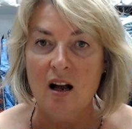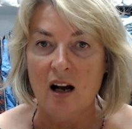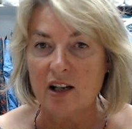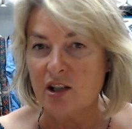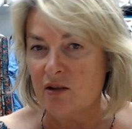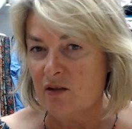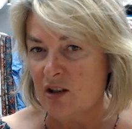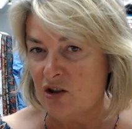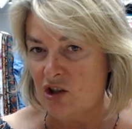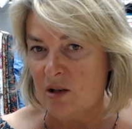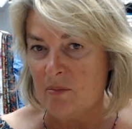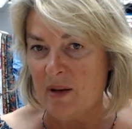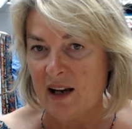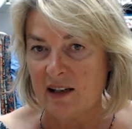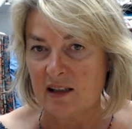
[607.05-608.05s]
I don't think she
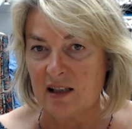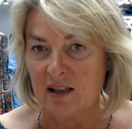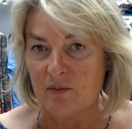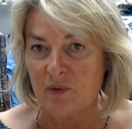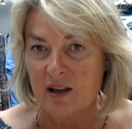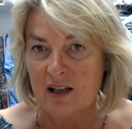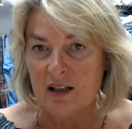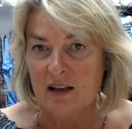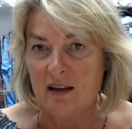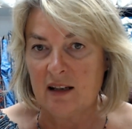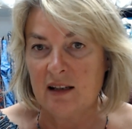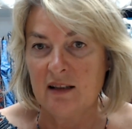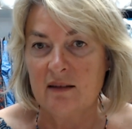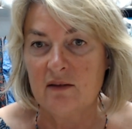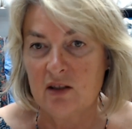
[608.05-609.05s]
backed it with
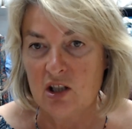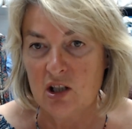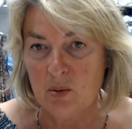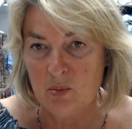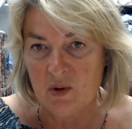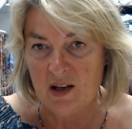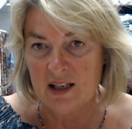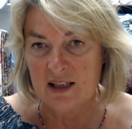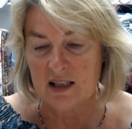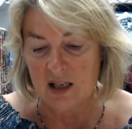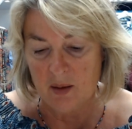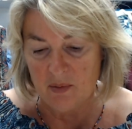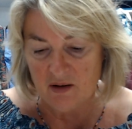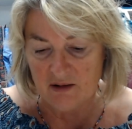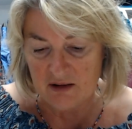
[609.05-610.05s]
anything. She didn't put any
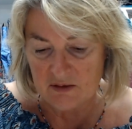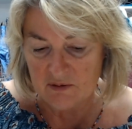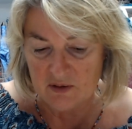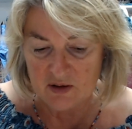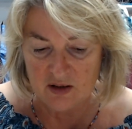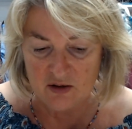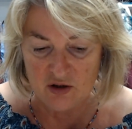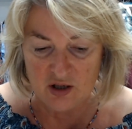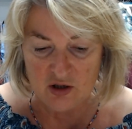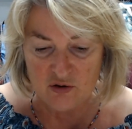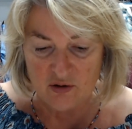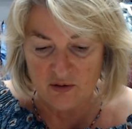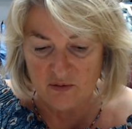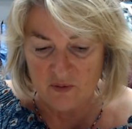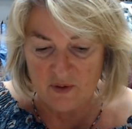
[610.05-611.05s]
stabiliser on, so she
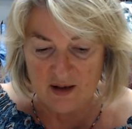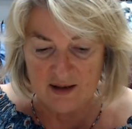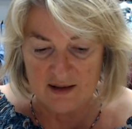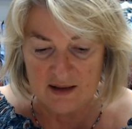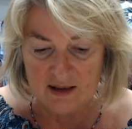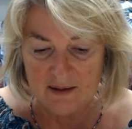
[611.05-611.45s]
struggled with that.